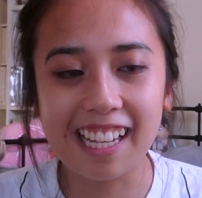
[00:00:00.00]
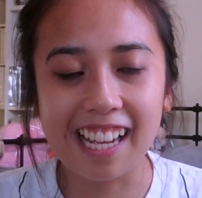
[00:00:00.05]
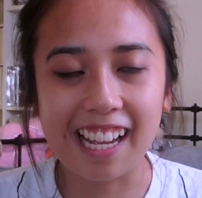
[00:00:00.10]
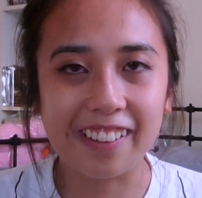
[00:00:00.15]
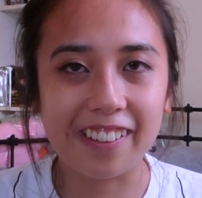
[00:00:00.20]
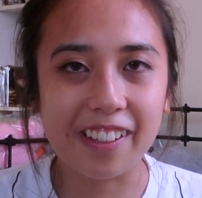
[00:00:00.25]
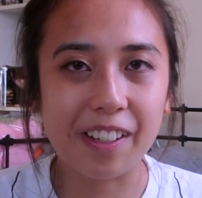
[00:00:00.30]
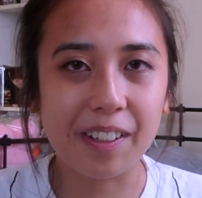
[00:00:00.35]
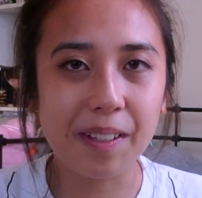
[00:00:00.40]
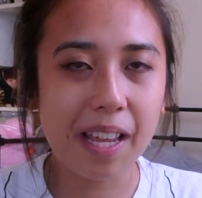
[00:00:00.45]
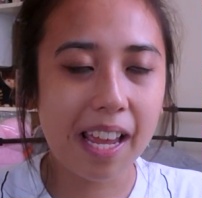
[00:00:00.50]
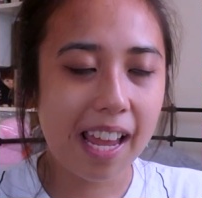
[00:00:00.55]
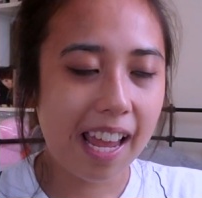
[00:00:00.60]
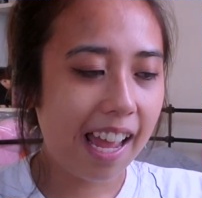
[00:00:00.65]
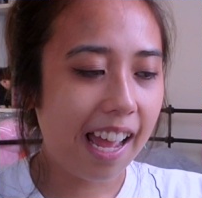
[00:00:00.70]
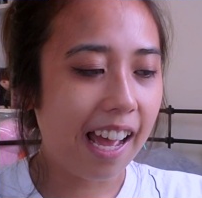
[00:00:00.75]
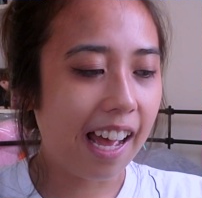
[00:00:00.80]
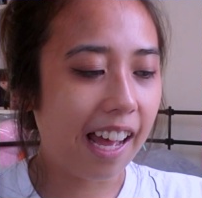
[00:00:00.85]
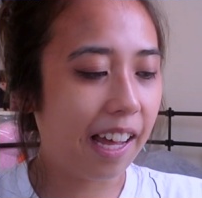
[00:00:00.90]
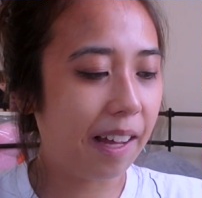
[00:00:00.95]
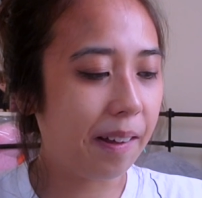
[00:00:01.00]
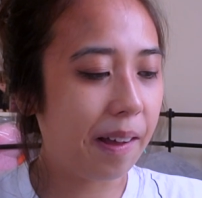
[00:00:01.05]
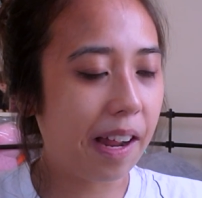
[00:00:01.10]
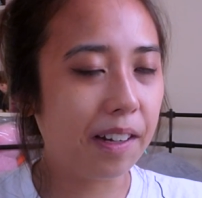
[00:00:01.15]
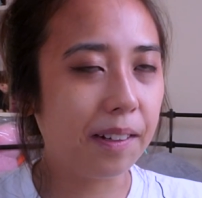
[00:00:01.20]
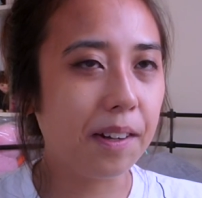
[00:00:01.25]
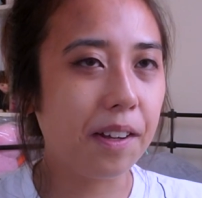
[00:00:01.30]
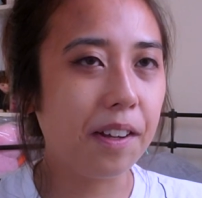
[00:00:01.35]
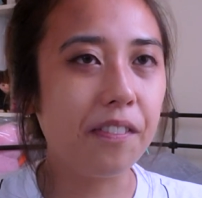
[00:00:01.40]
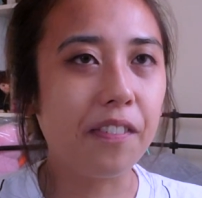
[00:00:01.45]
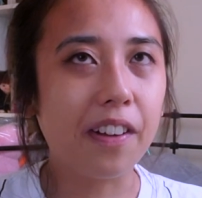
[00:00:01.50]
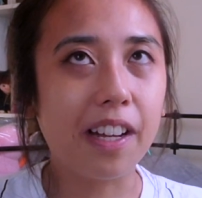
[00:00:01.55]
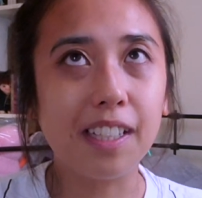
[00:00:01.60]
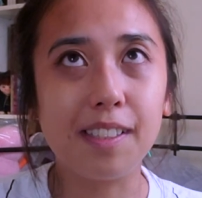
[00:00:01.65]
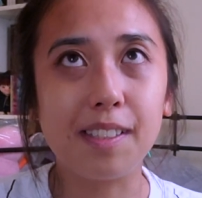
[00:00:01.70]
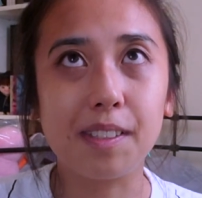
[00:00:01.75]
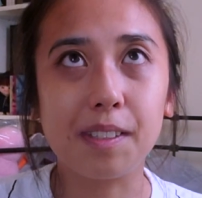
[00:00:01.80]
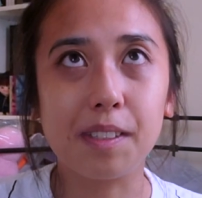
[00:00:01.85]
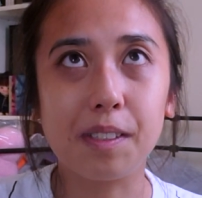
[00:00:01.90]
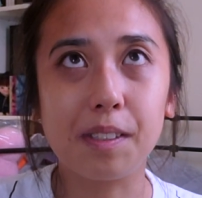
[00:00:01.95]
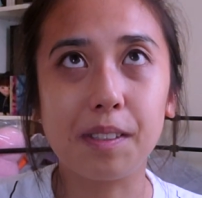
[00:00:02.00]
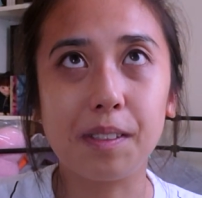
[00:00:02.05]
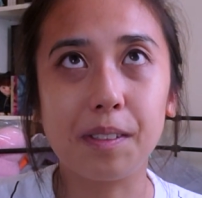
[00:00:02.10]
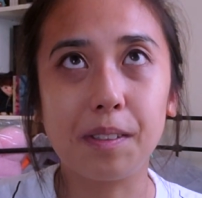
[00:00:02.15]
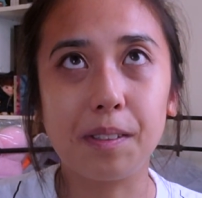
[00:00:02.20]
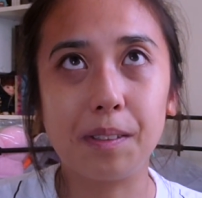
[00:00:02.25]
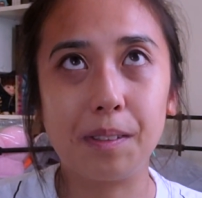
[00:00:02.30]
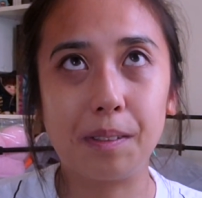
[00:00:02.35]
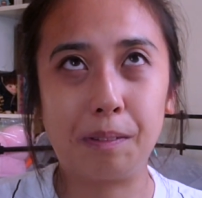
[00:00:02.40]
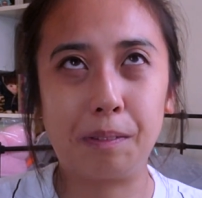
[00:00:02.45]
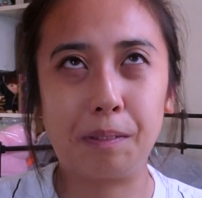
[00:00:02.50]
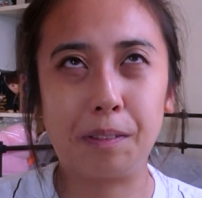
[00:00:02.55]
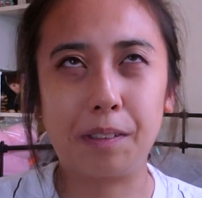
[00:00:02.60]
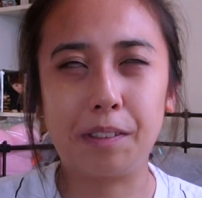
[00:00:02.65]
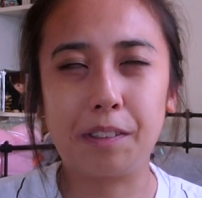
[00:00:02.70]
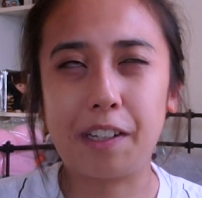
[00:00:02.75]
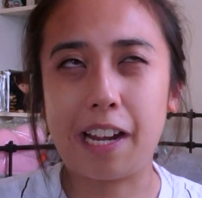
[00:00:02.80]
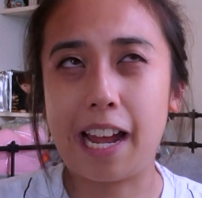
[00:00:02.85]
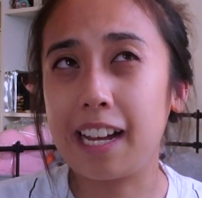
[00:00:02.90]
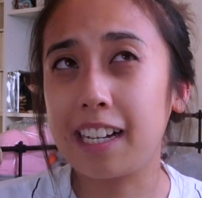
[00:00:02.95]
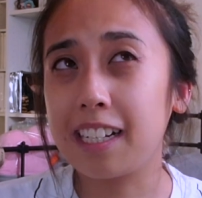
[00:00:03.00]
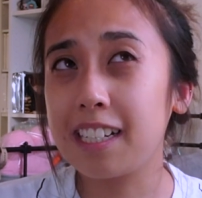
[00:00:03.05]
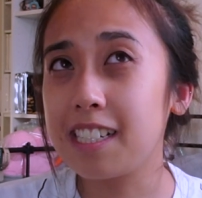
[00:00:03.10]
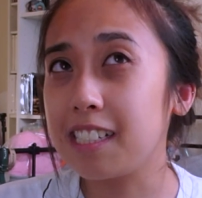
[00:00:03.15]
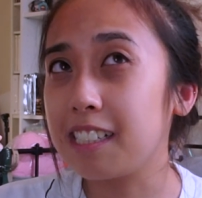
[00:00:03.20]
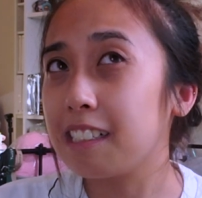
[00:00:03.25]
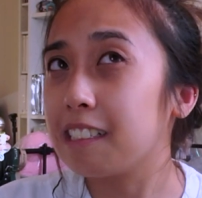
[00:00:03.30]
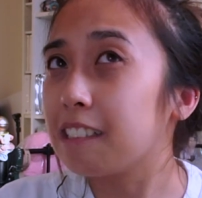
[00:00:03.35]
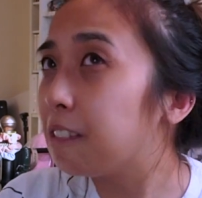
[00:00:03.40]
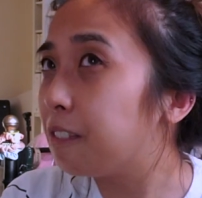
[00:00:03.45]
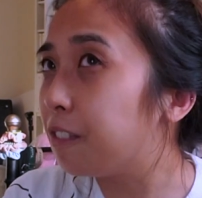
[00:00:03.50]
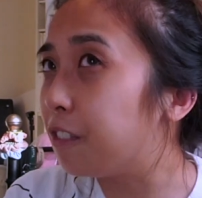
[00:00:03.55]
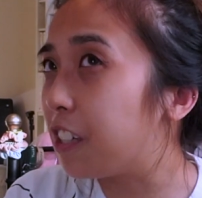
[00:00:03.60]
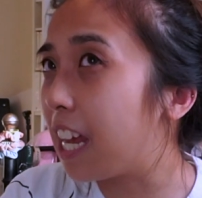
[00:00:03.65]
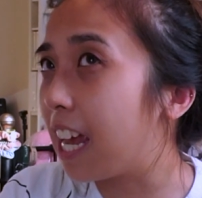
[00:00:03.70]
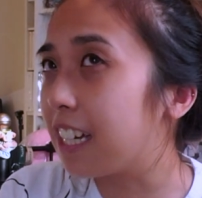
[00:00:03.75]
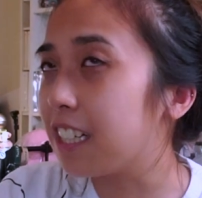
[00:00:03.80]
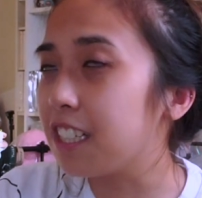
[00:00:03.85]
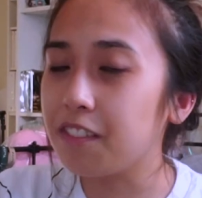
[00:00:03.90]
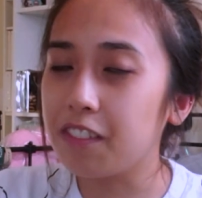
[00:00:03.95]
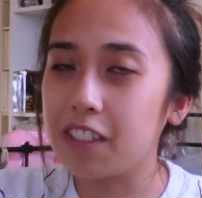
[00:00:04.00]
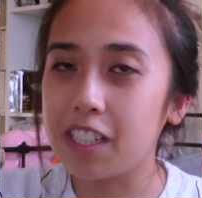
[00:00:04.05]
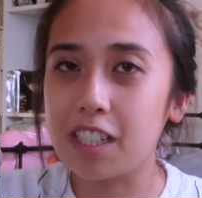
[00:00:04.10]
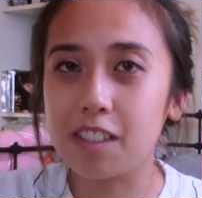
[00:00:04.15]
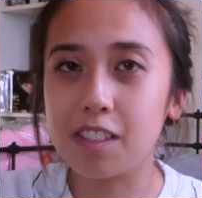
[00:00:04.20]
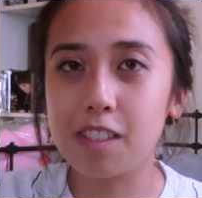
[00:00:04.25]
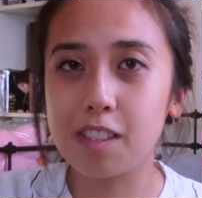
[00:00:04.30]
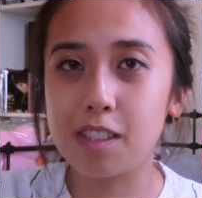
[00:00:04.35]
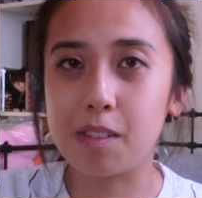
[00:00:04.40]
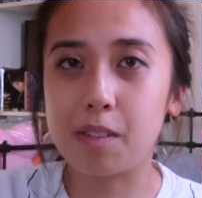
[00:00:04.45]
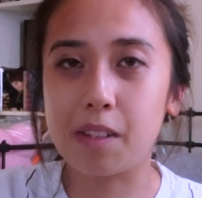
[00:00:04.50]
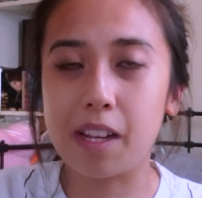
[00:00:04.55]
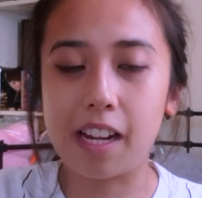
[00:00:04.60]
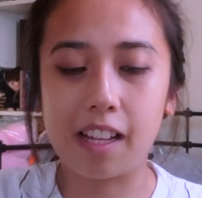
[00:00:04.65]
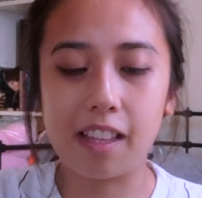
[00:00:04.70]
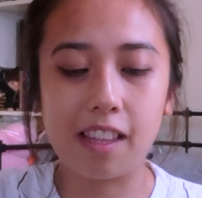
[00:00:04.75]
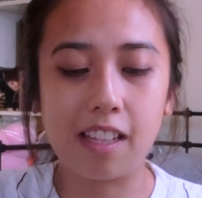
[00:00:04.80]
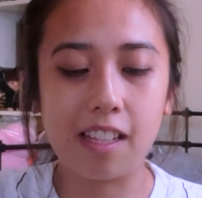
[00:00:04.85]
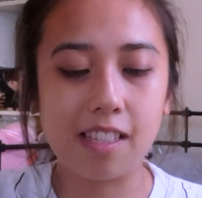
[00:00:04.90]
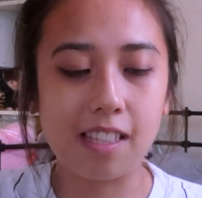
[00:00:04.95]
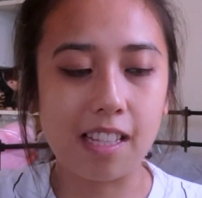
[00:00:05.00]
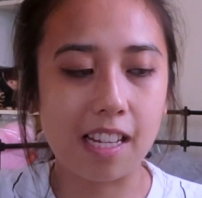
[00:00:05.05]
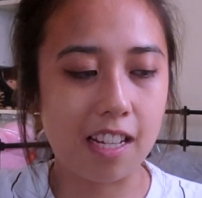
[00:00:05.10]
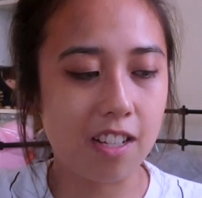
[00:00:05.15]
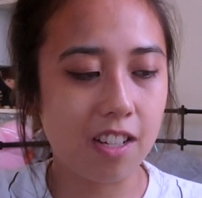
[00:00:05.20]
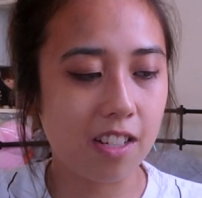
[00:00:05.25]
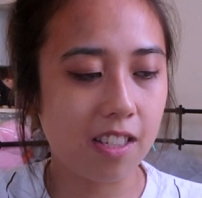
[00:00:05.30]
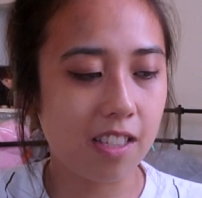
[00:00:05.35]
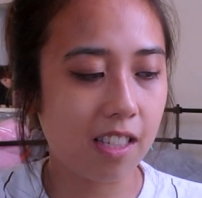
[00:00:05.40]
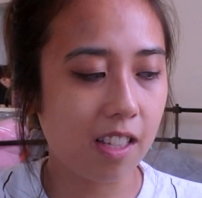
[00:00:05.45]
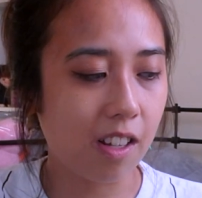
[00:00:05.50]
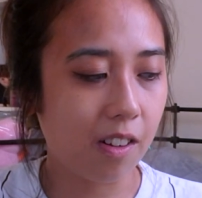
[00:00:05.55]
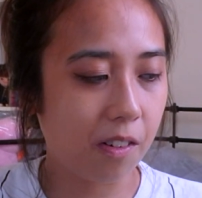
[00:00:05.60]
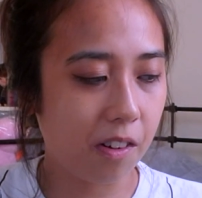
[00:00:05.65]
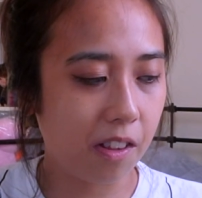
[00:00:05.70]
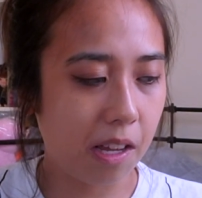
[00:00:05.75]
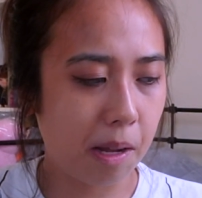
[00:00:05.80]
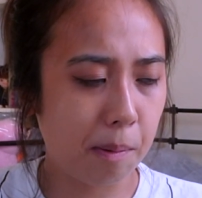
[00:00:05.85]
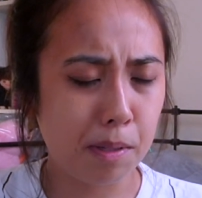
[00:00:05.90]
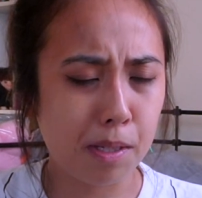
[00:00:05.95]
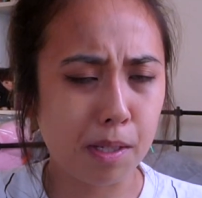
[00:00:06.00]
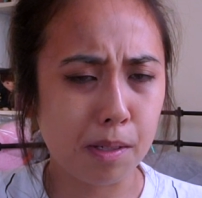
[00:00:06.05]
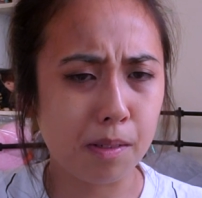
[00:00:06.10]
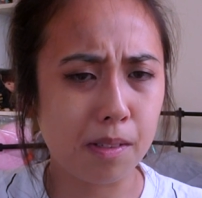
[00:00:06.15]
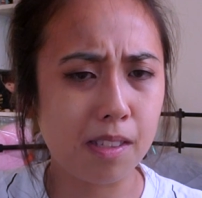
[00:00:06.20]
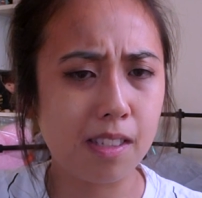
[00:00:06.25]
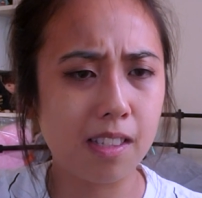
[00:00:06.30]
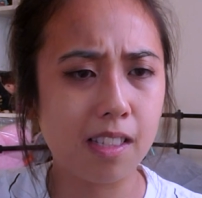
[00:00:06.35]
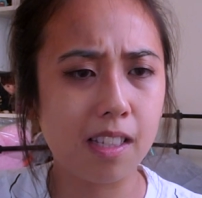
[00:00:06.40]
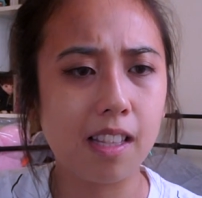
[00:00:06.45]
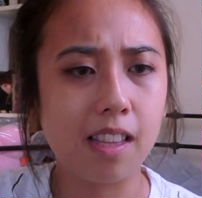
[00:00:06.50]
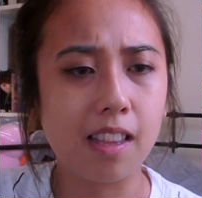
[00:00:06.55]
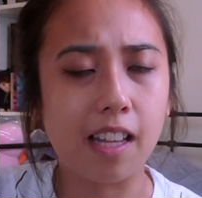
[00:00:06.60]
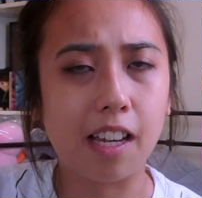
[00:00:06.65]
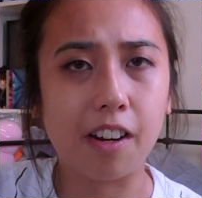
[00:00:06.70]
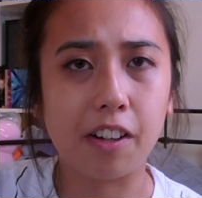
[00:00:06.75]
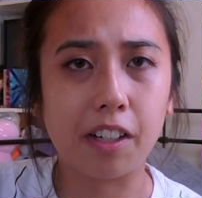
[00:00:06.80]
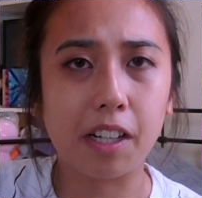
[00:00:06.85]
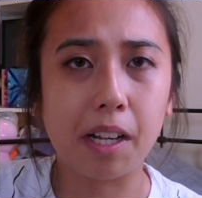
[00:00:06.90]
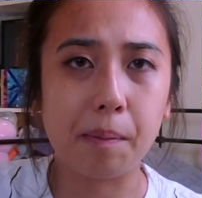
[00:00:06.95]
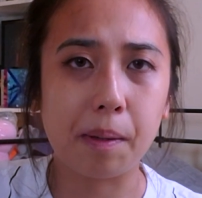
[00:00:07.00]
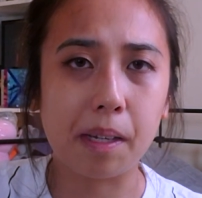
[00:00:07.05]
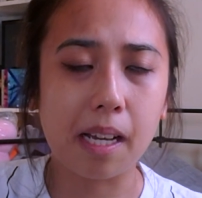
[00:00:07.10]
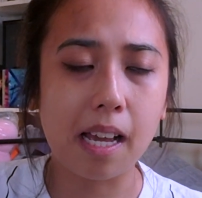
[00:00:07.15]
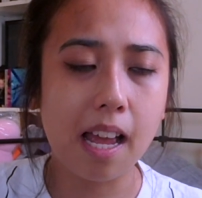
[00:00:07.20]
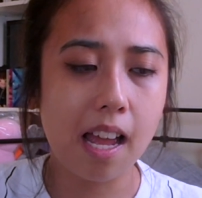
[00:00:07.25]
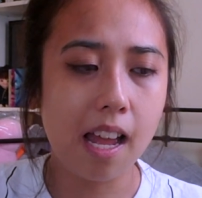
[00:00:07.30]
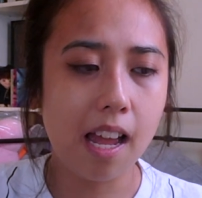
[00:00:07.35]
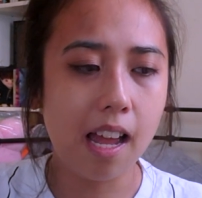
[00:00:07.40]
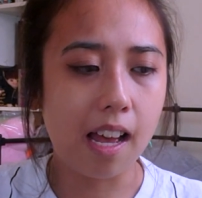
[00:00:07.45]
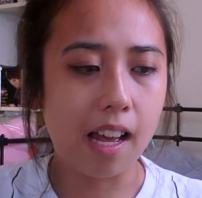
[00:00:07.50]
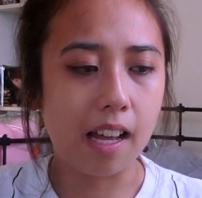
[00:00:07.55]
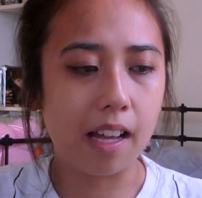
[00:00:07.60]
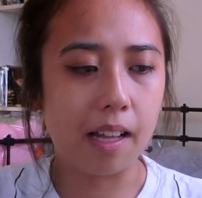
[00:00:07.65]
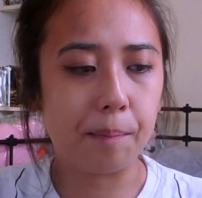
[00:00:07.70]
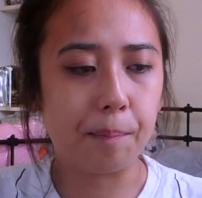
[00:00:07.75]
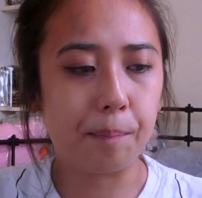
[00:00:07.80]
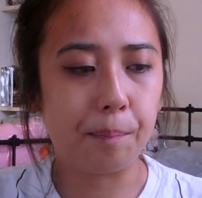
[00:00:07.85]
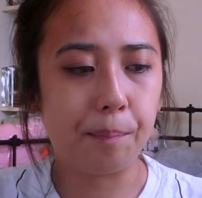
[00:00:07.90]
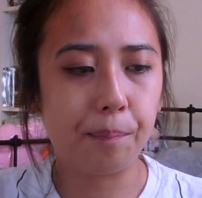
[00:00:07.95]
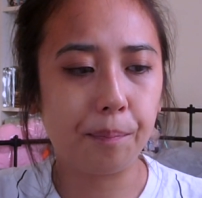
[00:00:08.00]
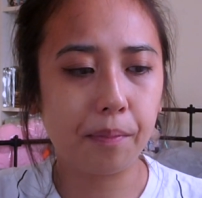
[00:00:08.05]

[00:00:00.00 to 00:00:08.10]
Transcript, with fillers: I don't know. Uh, I don't know if I'll do reaction reaction videos to the stages or the episodes that are coming. Um,